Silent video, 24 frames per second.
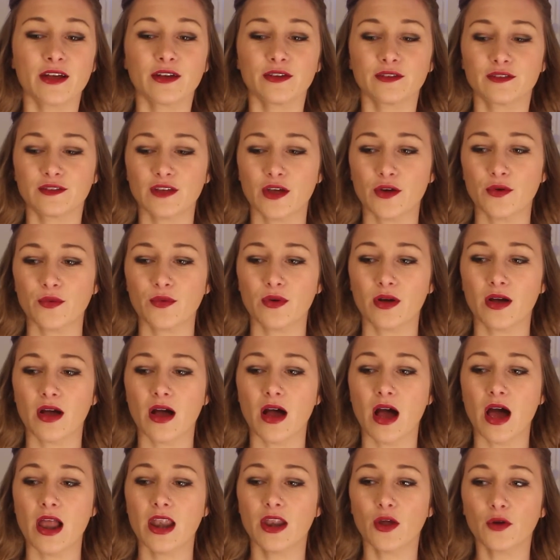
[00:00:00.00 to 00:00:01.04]
So
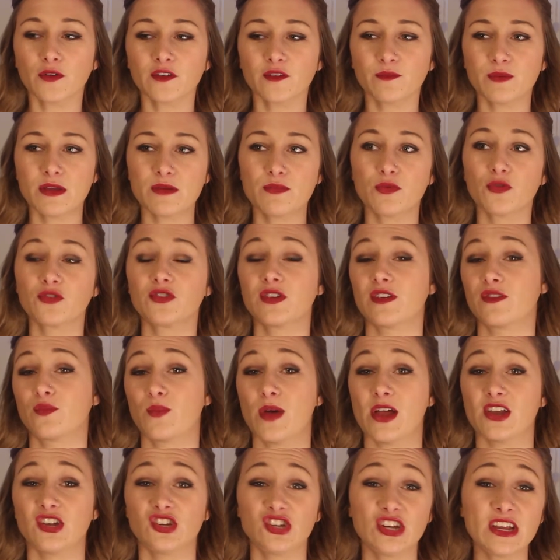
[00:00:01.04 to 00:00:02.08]
a lot of people just
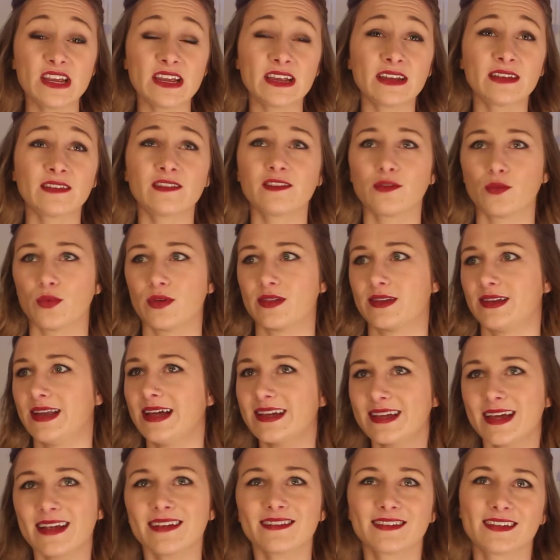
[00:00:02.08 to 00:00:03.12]
wear jeans with
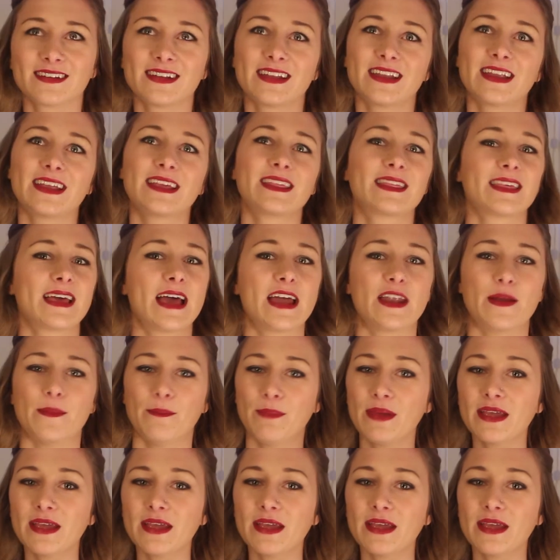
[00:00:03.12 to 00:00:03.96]
leggings underneath and a